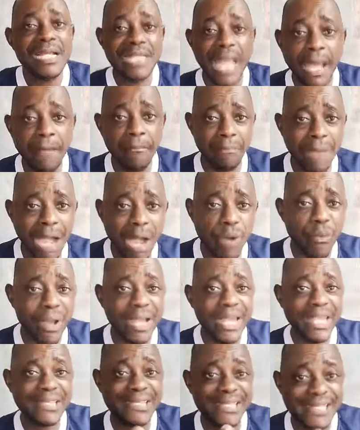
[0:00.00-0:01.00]
The man
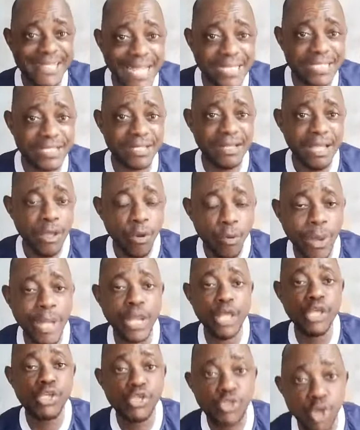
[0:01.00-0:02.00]
when he
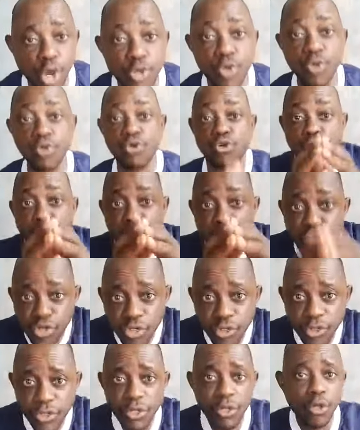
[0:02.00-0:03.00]
show you
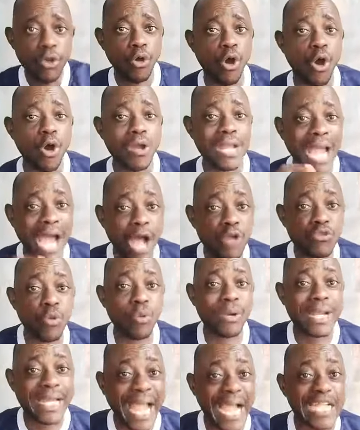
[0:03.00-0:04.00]
road on how
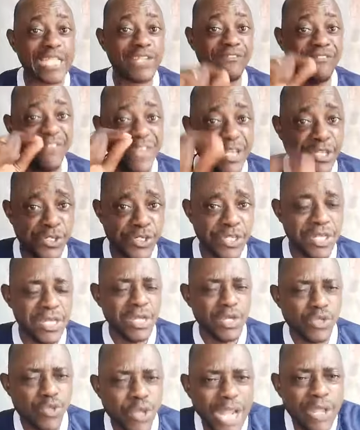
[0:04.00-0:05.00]
to catch fish
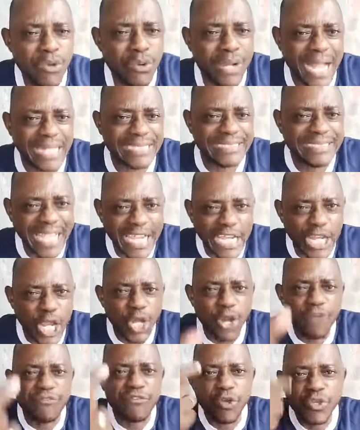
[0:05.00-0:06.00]
so that you can take
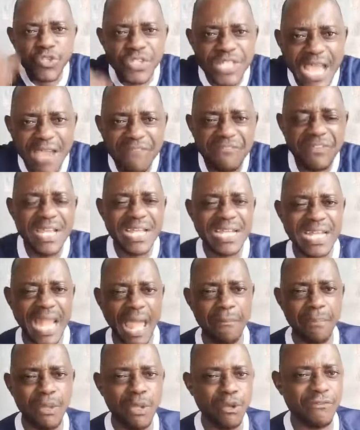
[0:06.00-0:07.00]
care of yourself,
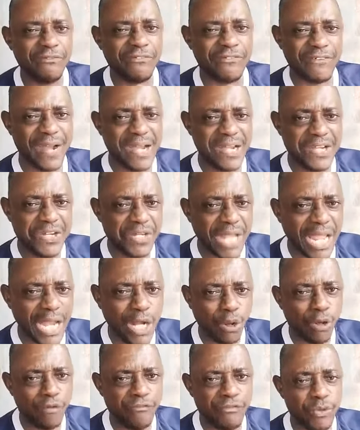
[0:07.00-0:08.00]
now be your friend,
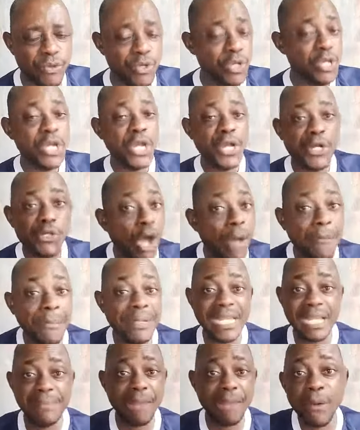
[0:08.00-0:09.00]
then love you. Not
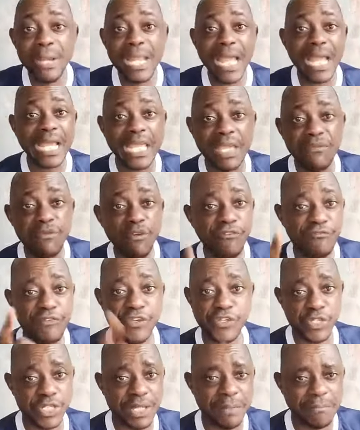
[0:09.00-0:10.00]
be the man when they give you
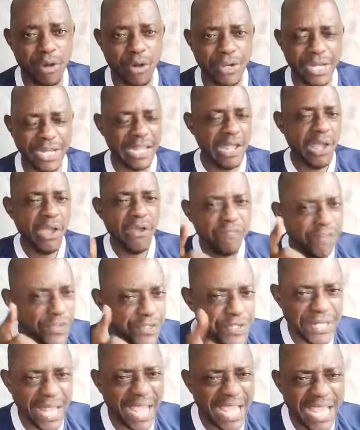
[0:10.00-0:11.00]
fish in the morning,
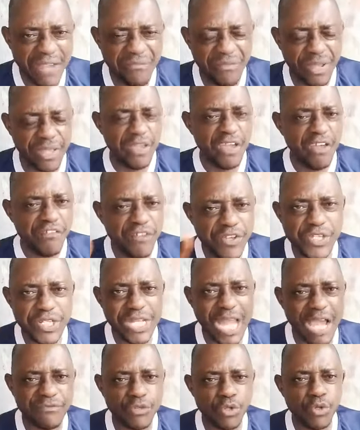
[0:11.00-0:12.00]
fish in the evening, fish
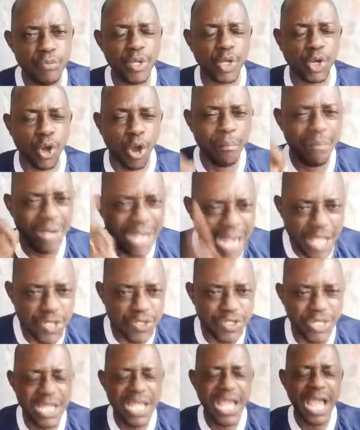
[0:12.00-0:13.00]
in the afternoon, you become
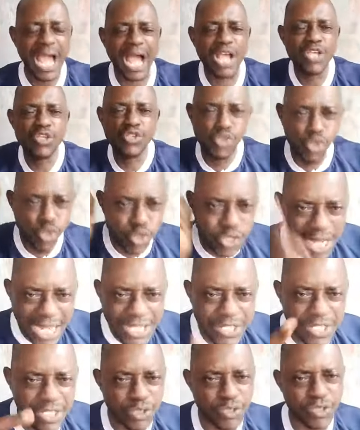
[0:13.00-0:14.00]
lazy and
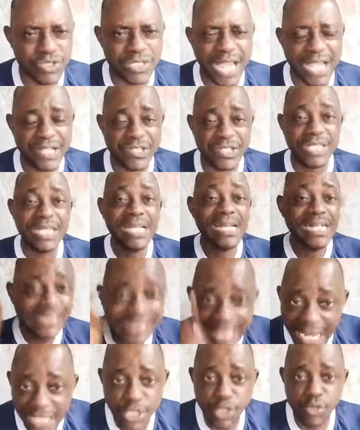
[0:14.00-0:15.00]
useless in the society.
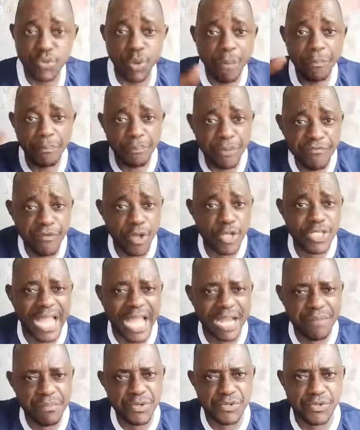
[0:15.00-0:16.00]
That is what previous
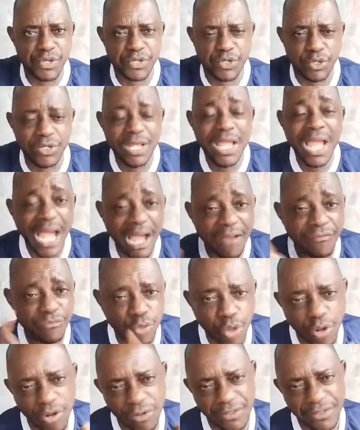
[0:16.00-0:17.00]
administration
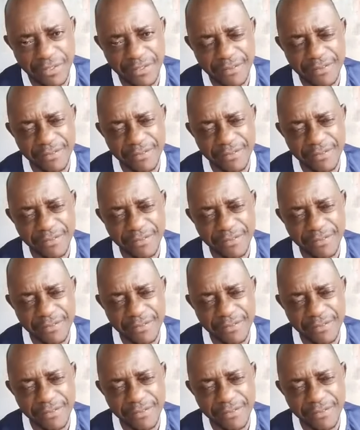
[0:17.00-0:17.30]
have done.